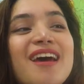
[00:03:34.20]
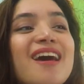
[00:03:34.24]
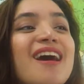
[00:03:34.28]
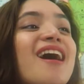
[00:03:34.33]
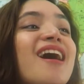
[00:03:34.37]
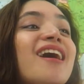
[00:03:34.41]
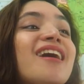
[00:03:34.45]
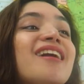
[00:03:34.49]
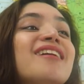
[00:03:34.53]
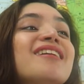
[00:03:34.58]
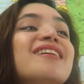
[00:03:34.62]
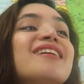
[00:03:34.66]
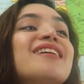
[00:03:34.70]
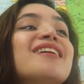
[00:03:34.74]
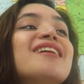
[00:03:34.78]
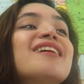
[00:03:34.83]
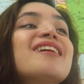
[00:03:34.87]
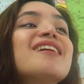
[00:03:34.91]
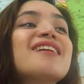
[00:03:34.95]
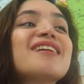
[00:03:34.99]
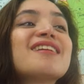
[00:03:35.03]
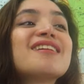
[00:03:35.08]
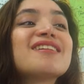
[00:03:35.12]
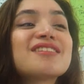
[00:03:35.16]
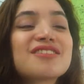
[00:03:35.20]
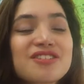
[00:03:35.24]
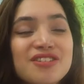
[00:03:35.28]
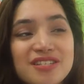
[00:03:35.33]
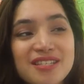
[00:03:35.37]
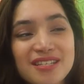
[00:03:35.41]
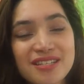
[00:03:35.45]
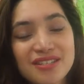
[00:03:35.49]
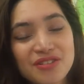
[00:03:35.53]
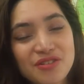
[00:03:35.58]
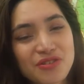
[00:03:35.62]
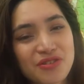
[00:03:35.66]
And it is
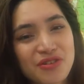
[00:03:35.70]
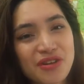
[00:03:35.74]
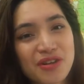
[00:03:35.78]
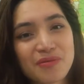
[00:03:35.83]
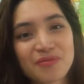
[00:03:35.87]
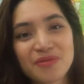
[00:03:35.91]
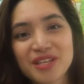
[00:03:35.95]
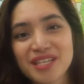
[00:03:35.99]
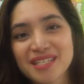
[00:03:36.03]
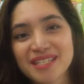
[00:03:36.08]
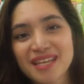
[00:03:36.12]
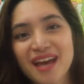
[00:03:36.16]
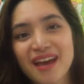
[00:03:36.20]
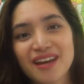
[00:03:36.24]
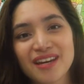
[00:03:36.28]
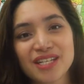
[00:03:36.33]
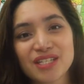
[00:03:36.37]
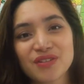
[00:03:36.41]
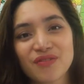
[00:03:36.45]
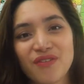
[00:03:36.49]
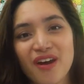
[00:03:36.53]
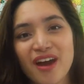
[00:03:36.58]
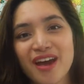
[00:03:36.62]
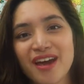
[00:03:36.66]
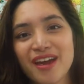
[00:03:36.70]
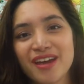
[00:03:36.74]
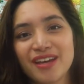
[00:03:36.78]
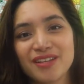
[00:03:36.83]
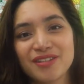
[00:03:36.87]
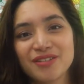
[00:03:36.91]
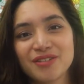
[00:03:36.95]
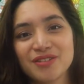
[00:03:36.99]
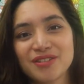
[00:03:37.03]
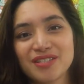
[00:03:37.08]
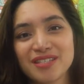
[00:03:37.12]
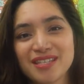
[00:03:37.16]
just extremely
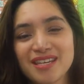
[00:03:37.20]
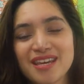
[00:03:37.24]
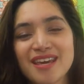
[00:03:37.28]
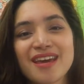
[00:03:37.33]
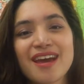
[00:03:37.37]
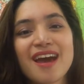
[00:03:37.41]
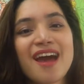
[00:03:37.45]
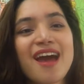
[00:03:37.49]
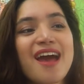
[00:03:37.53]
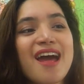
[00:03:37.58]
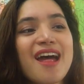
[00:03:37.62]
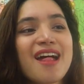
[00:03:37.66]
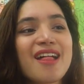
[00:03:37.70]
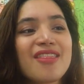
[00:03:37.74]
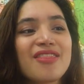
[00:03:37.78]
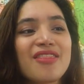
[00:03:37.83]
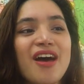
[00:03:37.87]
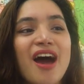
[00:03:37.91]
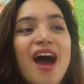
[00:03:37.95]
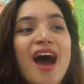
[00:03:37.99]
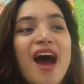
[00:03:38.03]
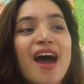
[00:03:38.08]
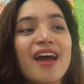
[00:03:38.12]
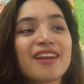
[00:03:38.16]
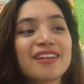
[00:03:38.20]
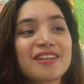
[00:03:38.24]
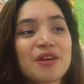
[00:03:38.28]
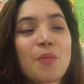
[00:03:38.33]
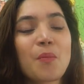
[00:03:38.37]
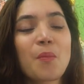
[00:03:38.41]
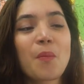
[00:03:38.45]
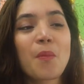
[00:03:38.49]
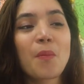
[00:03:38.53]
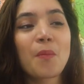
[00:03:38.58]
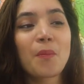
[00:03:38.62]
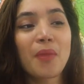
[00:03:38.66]
satisfying to see that
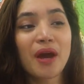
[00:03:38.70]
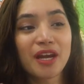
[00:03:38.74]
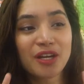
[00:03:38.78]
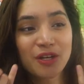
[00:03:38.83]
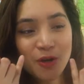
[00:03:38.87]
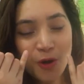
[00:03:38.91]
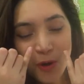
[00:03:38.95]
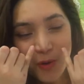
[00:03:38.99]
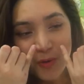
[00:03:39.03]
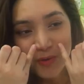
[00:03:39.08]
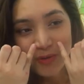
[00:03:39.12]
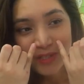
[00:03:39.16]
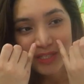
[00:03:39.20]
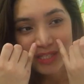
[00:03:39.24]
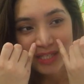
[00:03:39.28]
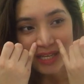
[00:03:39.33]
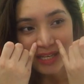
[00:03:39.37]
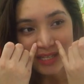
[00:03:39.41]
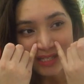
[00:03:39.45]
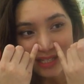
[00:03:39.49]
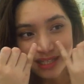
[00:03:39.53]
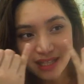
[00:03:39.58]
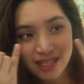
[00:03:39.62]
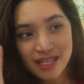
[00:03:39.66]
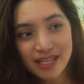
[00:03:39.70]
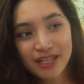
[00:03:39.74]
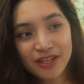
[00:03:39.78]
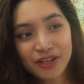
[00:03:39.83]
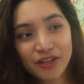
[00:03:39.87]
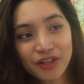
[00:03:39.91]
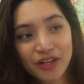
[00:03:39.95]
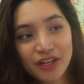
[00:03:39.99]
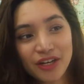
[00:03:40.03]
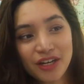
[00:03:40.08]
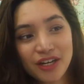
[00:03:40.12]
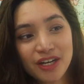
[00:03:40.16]
my nose is
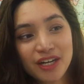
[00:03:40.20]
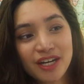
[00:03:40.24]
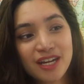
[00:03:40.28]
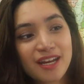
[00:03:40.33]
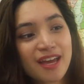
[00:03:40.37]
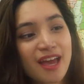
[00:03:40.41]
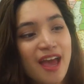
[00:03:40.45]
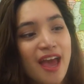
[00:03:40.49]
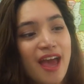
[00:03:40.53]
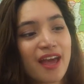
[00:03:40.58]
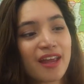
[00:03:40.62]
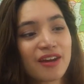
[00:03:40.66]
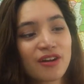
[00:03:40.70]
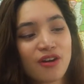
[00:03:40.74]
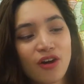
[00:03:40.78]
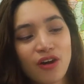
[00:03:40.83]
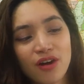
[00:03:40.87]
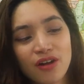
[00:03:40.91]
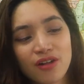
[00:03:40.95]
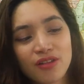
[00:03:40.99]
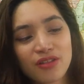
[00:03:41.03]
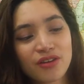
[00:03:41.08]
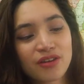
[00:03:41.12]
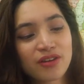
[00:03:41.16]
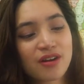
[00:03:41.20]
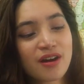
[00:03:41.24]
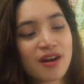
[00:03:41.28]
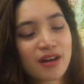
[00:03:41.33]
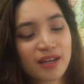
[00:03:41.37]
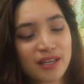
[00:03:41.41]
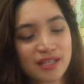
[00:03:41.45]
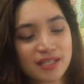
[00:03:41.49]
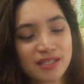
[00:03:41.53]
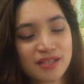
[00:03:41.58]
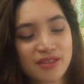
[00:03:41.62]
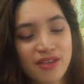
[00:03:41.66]
cleaner and all the
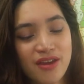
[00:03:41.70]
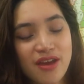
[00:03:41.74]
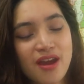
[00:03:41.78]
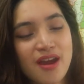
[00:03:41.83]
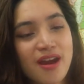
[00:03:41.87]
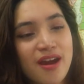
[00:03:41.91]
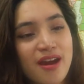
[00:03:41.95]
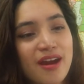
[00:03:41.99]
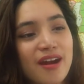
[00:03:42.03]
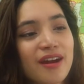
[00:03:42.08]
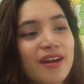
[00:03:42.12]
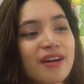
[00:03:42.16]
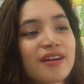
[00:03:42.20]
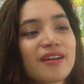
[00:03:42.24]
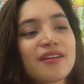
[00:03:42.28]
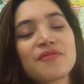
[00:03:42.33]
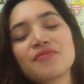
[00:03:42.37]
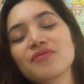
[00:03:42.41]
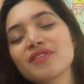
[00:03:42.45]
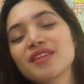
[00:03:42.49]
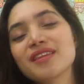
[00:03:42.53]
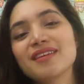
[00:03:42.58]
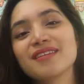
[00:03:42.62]
gunk is there.